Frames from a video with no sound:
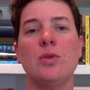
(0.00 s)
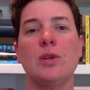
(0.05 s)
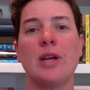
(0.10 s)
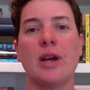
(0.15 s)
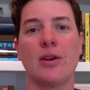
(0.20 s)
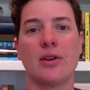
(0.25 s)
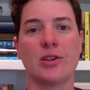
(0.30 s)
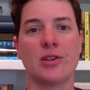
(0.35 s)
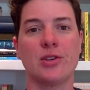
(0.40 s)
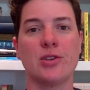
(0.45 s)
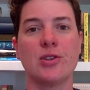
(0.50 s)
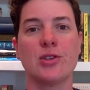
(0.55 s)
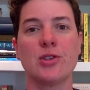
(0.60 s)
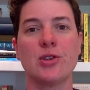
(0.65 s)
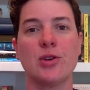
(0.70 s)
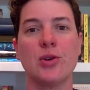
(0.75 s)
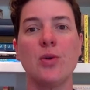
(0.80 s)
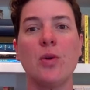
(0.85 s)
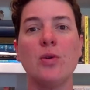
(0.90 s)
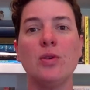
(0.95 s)
characters
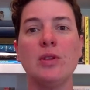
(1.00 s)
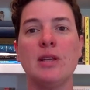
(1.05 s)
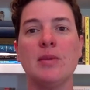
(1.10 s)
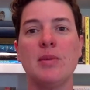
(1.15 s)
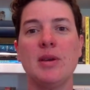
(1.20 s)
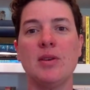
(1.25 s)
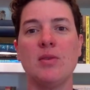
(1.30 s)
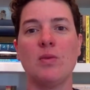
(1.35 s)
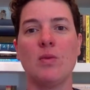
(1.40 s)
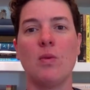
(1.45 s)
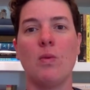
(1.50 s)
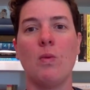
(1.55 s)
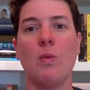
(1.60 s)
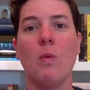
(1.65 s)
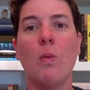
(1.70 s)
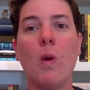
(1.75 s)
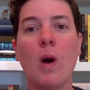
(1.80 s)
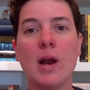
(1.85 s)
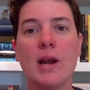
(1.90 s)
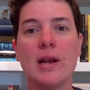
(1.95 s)
who only meet
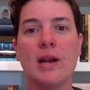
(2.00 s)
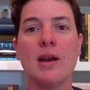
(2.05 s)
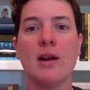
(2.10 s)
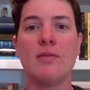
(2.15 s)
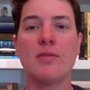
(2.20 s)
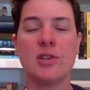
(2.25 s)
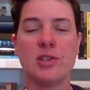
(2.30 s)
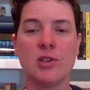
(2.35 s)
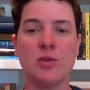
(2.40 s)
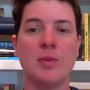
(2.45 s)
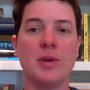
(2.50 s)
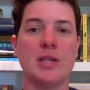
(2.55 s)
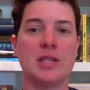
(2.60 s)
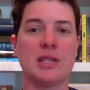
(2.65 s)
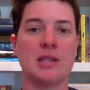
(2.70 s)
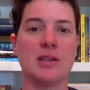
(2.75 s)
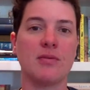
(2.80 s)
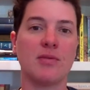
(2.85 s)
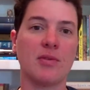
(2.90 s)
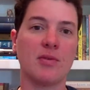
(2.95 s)
one of the two
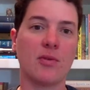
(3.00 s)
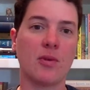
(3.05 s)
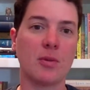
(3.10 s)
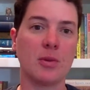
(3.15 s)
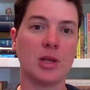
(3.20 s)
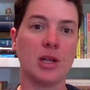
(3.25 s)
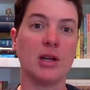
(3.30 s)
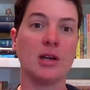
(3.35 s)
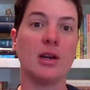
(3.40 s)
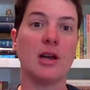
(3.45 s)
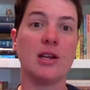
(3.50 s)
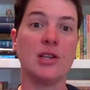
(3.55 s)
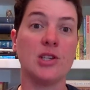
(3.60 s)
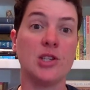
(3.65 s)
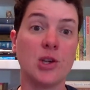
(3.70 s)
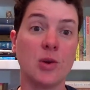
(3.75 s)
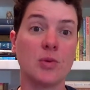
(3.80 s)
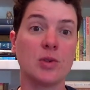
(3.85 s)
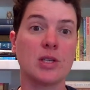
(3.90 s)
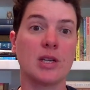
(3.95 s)
pieces of the formula and
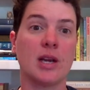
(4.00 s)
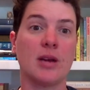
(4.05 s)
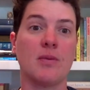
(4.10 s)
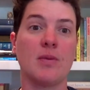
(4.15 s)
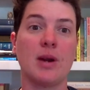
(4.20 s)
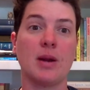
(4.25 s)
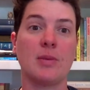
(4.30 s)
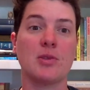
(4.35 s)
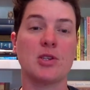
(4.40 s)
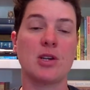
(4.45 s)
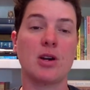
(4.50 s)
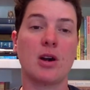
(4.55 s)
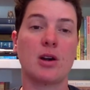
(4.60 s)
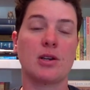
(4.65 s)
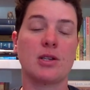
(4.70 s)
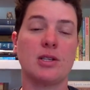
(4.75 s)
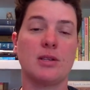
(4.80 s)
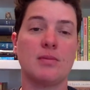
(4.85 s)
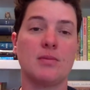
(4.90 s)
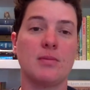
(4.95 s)
don't get redemption
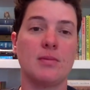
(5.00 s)
arcs.